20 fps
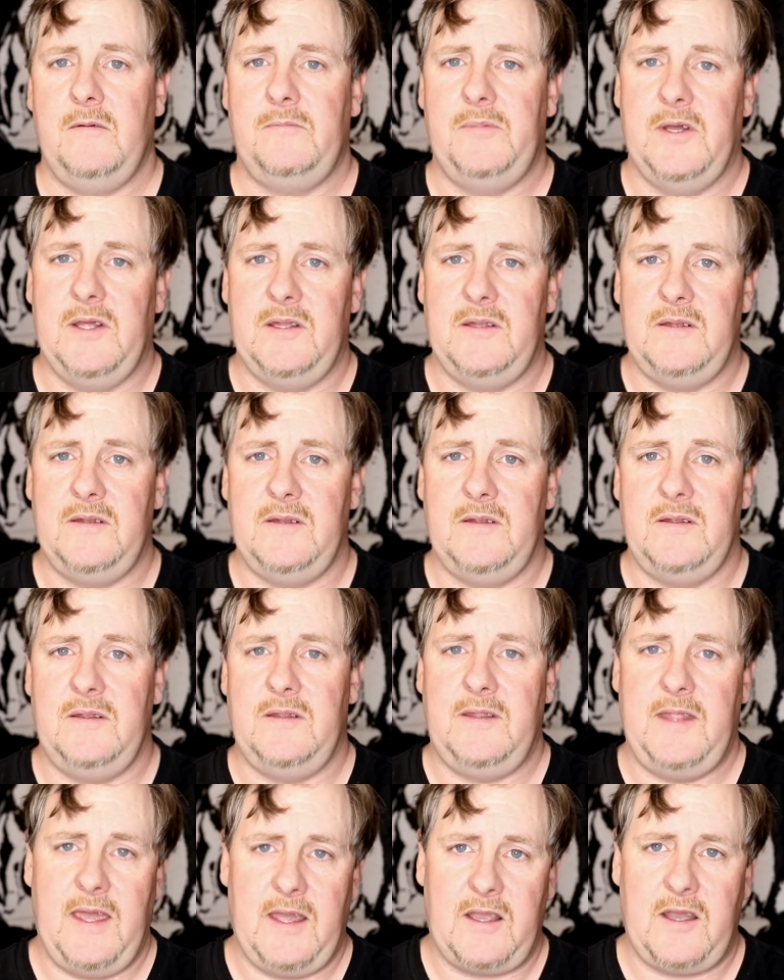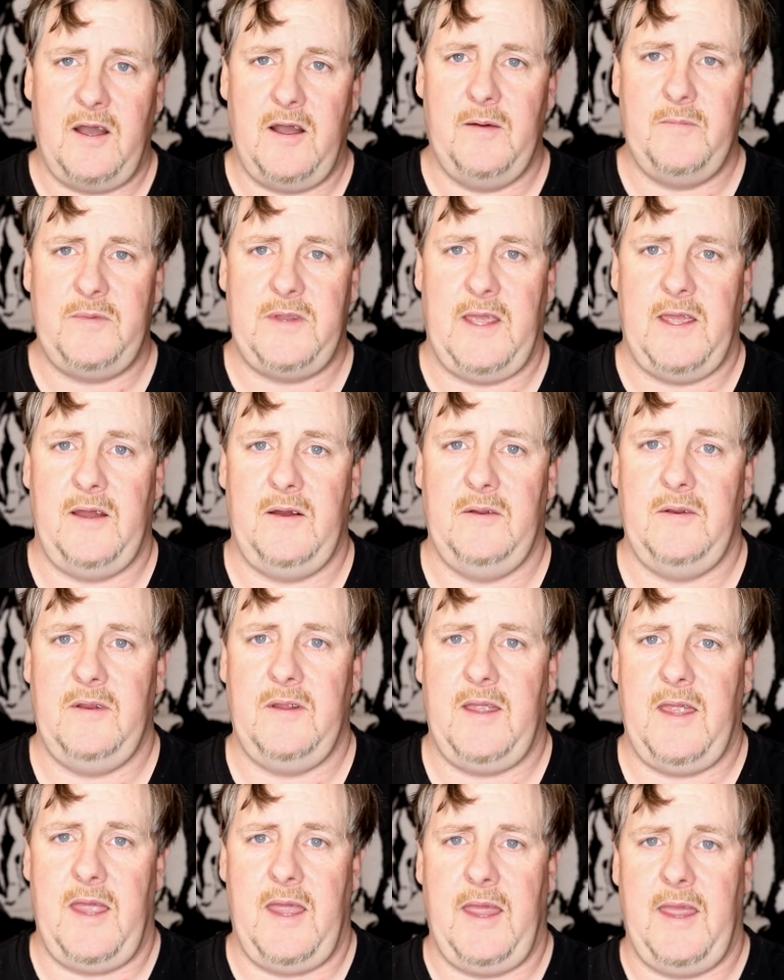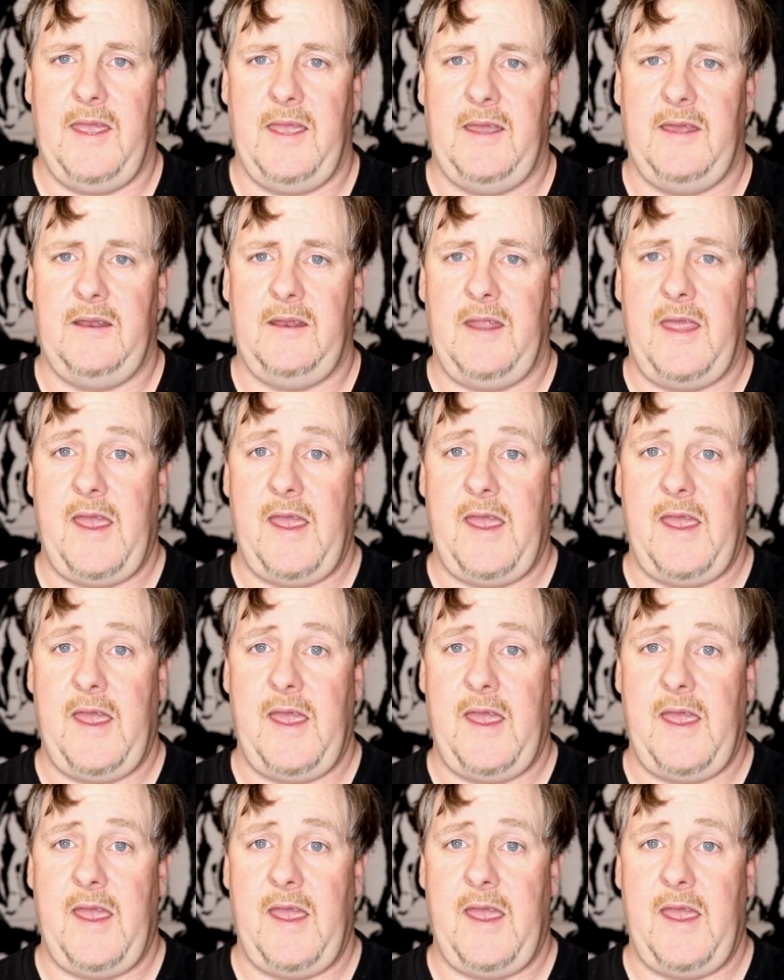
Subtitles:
But that calmed down, and